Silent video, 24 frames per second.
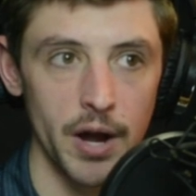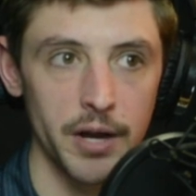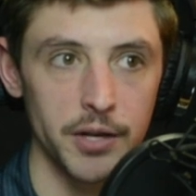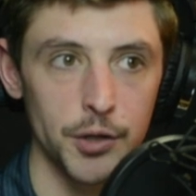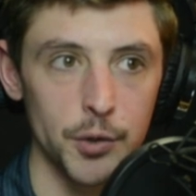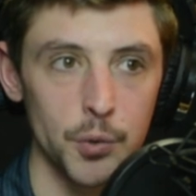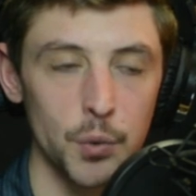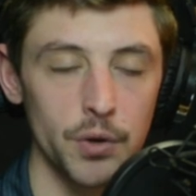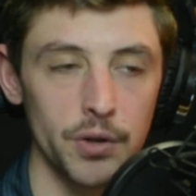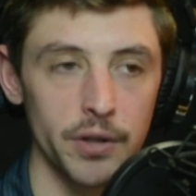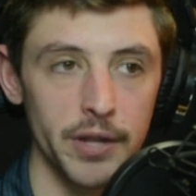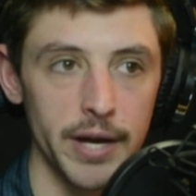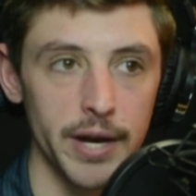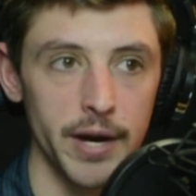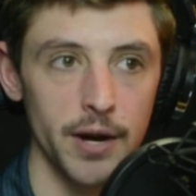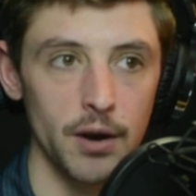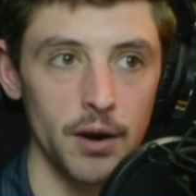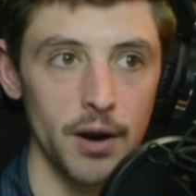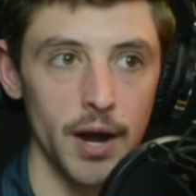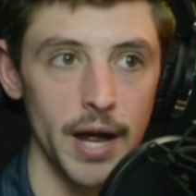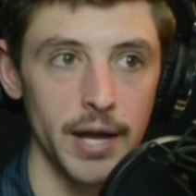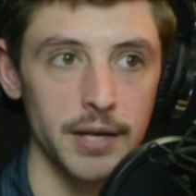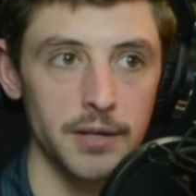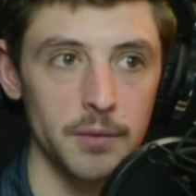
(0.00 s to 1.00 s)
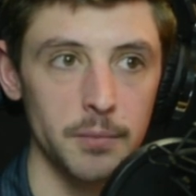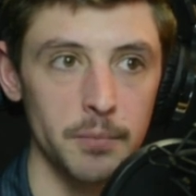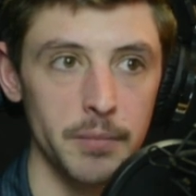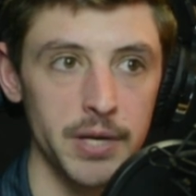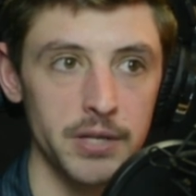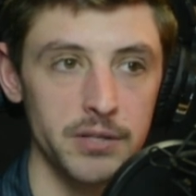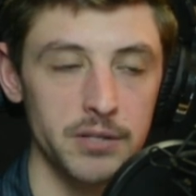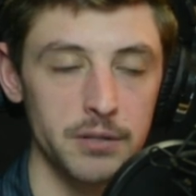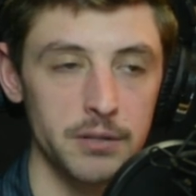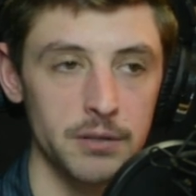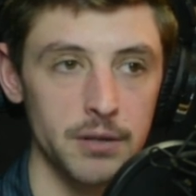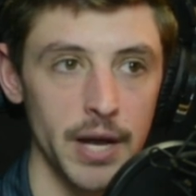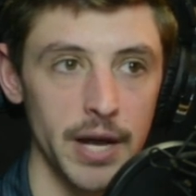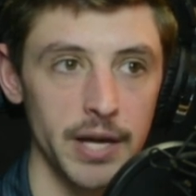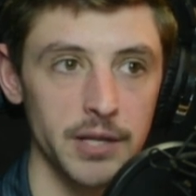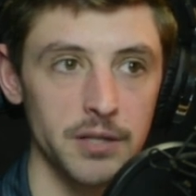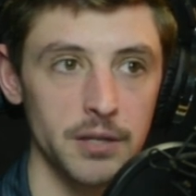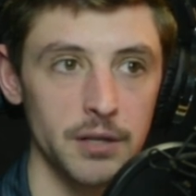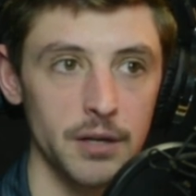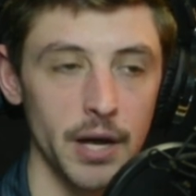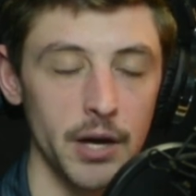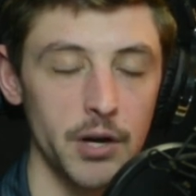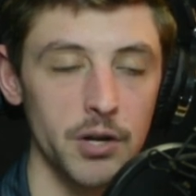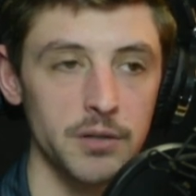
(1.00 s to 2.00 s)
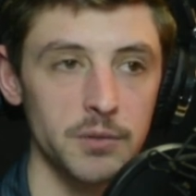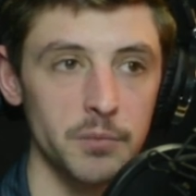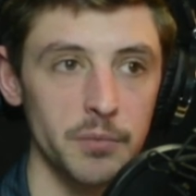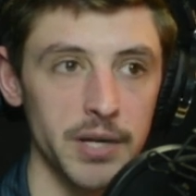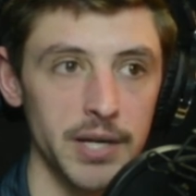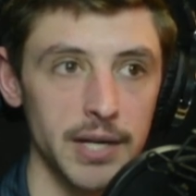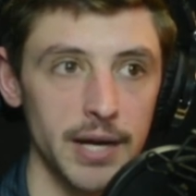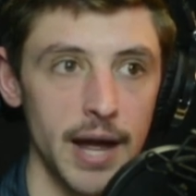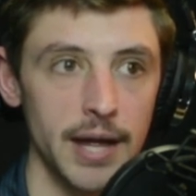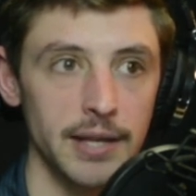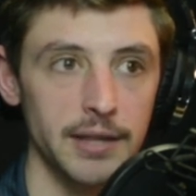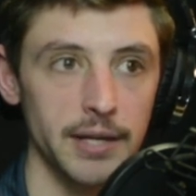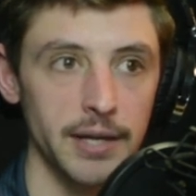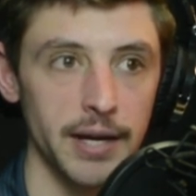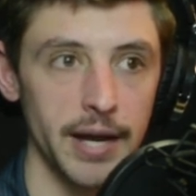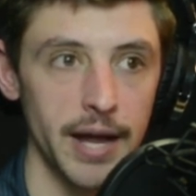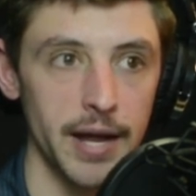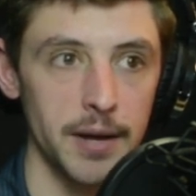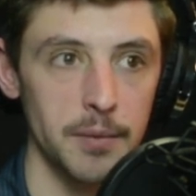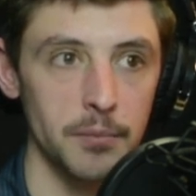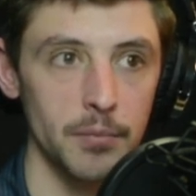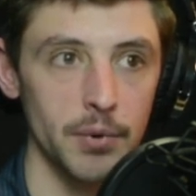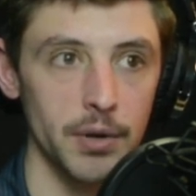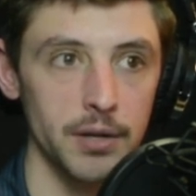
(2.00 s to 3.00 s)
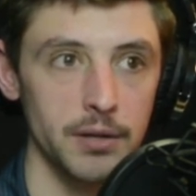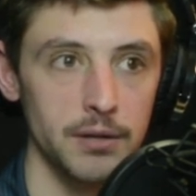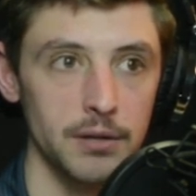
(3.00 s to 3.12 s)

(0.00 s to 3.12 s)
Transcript: You were there. I couldn't be at the game, but.